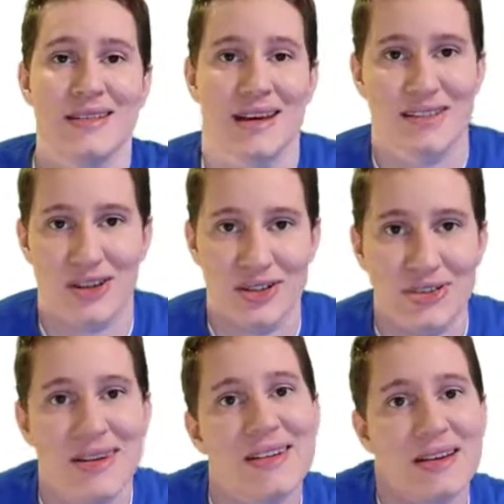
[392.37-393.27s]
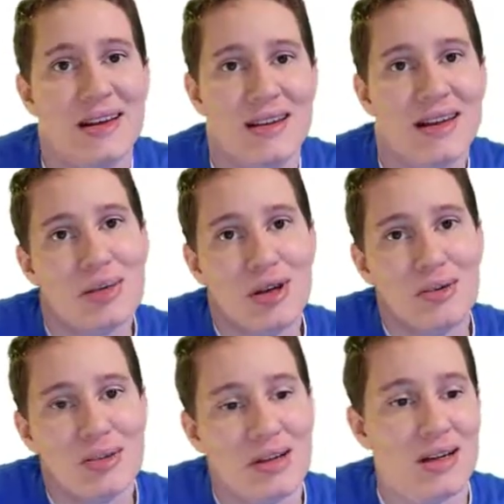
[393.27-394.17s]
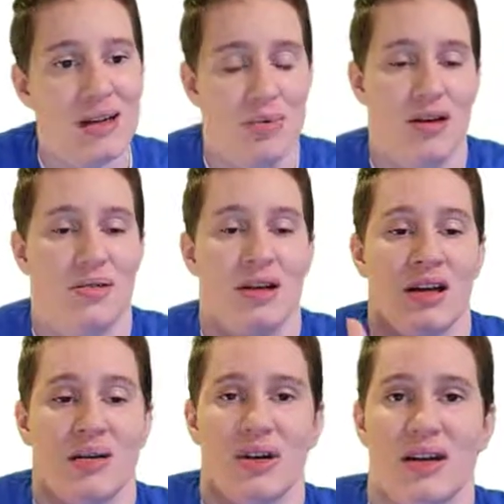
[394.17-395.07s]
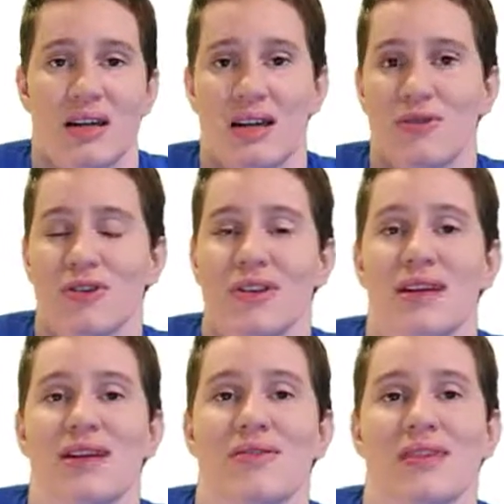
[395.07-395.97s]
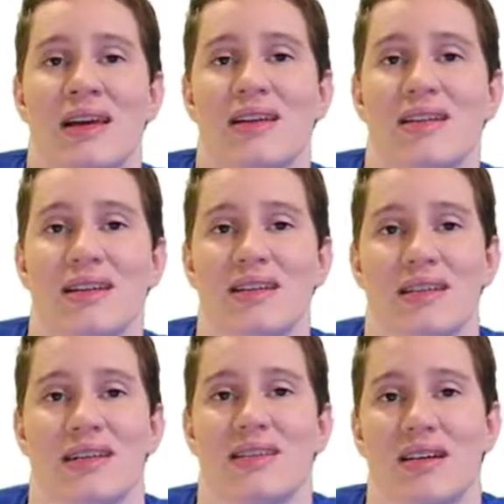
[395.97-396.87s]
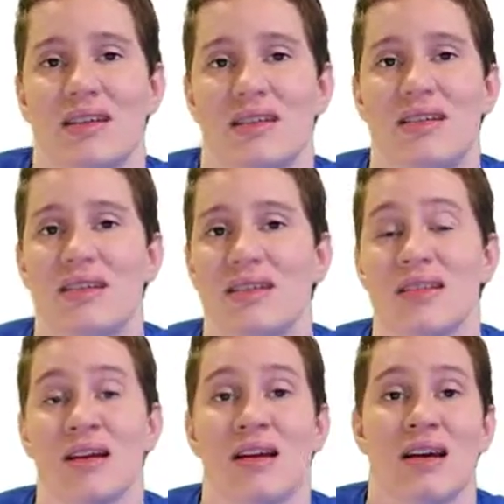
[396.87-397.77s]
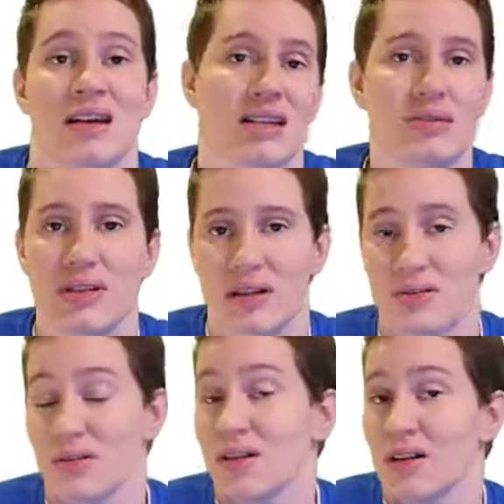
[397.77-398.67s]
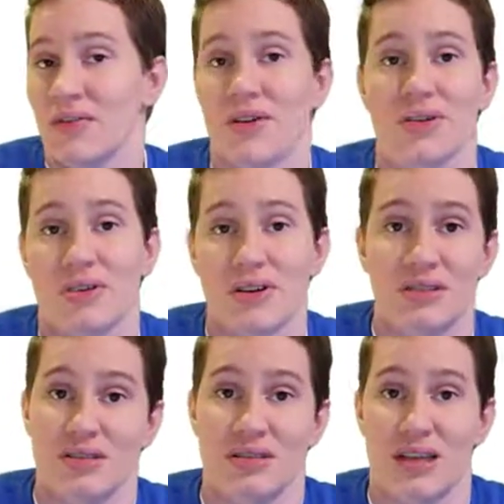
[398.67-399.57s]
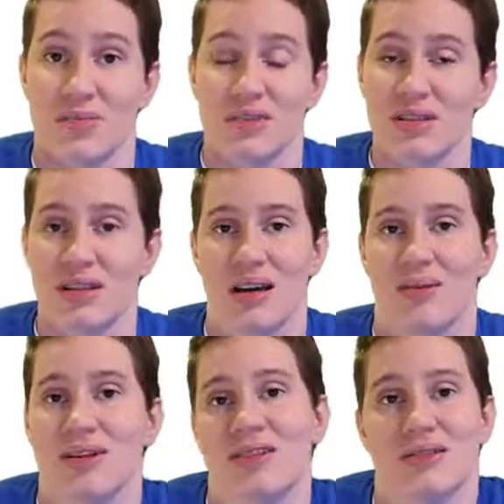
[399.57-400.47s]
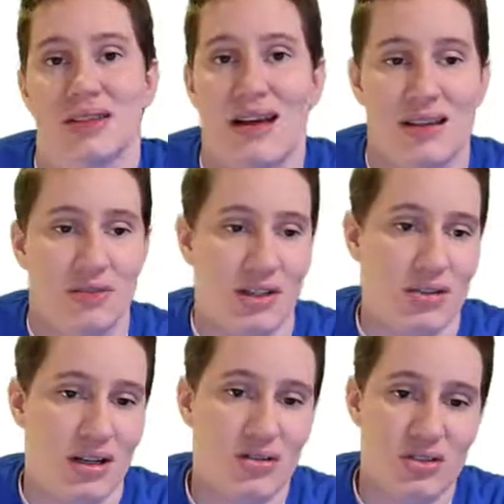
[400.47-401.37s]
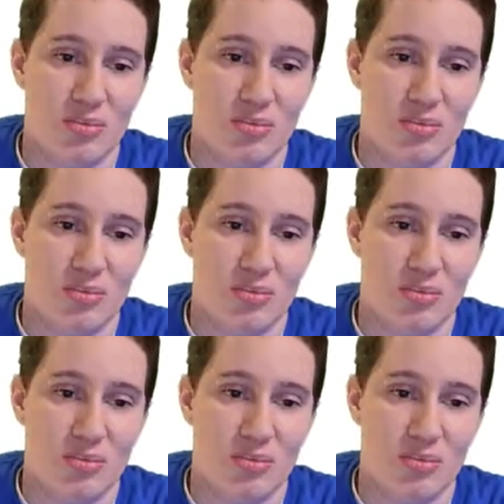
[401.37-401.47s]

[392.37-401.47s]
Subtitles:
That's also not the kind of naming we're talking about. But like, if you're thinking of scalene and isosceles, equilateral, those are still names that we can use to classify triangles.